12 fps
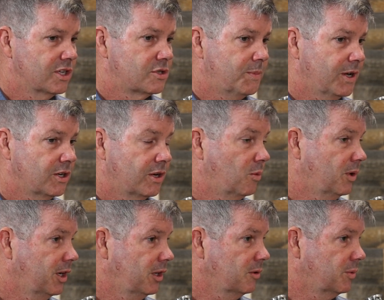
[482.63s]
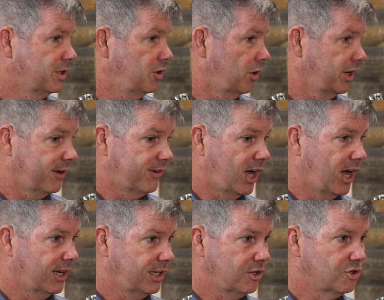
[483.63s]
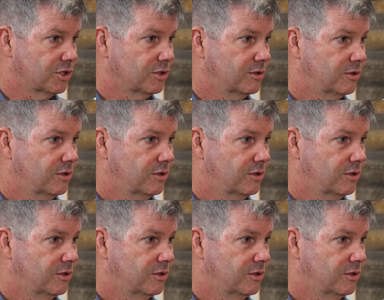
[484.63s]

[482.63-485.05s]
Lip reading: And one other one, you already have a hot engine.